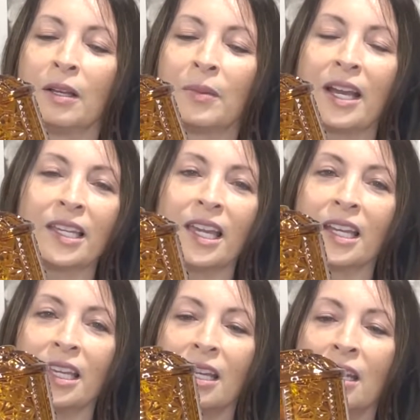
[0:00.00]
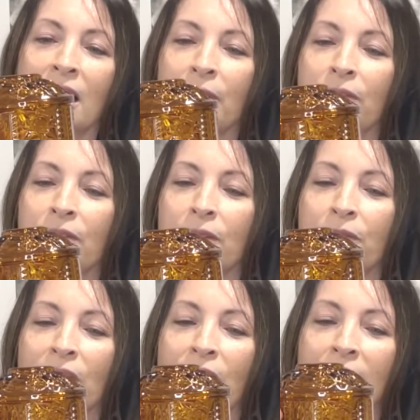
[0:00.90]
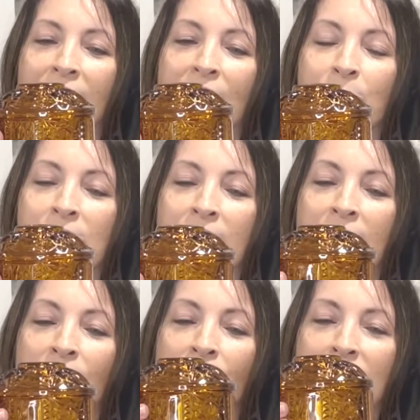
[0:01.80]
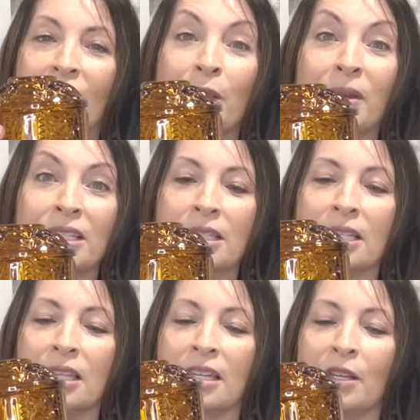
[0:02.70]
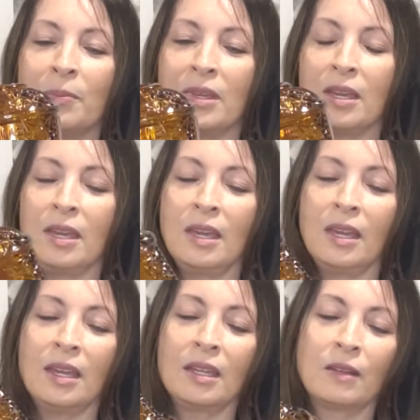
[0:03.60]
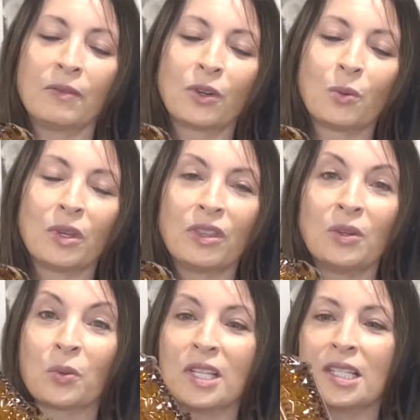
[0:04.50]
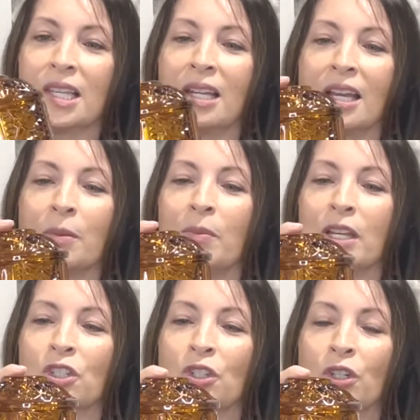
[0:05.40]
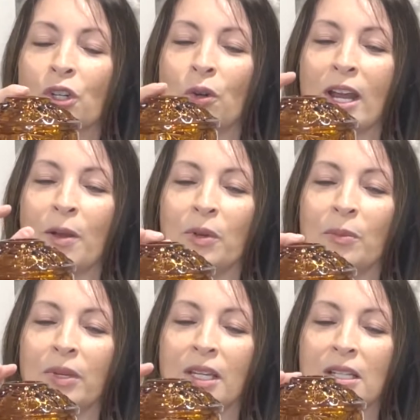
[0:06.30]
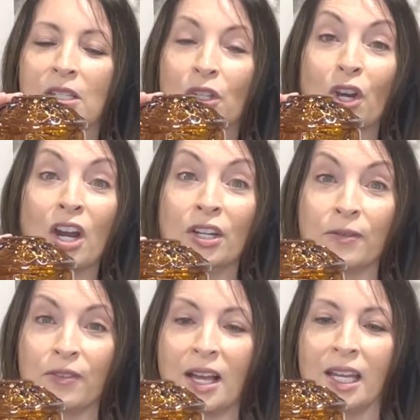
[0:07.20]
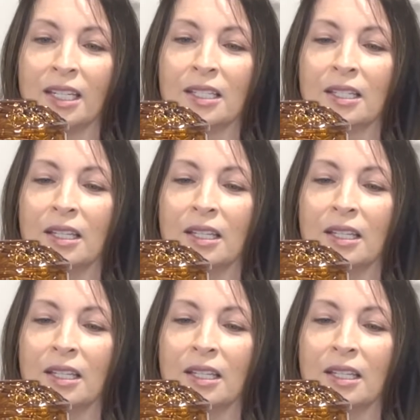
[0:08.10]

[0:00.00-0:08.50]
I can't get enough of fairy lamps every time I see them, and if they're within reason, I make sure to grab them because they're hard to find.